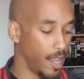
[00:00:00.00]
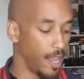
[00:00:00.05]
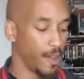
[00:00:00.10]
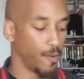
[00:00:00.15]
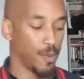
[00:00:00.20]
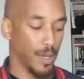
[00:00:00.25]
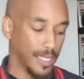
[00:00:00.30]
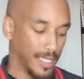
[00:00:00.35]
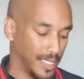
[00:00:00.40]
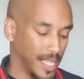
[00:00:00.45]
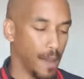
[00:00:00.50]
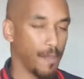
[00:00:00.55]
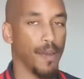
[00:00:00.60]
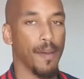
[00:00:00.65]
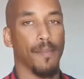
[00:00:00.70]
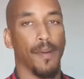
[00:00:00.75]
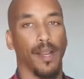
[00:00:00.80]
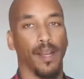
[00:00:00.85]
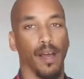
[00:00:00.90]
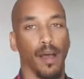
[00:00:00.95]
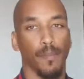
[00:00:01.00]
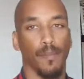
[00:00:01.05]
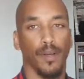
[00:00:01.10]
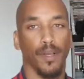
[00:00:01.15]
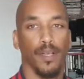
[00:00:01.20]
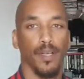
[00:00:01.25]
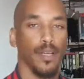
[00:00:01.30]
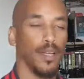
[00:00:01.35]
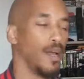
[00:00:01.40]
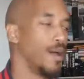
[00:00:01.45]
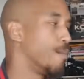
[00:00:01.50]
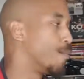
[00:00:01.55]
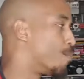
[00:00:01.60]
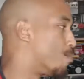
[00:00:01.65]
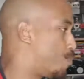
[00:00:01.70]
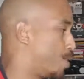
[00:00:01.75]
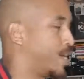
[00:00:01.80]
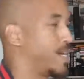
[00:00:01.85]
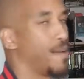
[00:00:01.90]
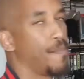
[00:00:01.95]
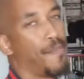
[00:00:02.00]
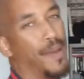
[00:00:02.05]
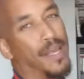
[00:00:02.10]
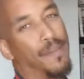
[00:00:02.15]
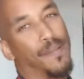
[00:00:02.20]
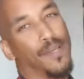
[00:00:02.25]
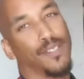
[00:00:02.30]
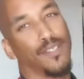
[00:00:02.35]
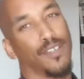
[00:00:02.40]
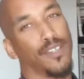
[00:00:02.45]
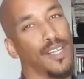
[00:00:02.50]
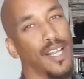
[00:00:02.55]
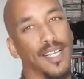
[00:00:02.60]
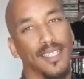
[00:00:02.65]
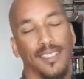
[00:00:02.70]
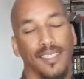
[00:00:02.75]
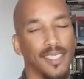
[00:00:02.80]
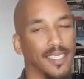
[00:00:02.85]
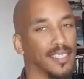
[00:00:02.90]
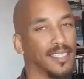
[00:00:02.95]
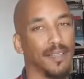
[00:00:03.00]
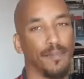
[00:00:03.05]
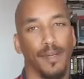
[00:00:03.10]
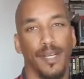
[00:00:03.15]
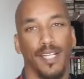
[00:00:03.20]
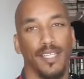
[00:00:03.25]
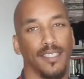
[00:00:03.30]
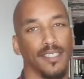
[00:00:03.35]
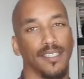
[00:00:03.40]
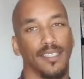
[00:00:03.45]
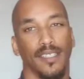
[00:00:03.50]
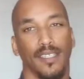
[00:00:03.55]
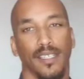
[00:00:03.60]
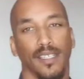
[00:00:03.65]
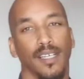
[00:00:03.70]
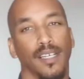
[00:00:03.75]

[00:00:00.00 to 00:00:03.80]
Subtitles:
If we're slapping man up, bring the babies on like 60 minutes.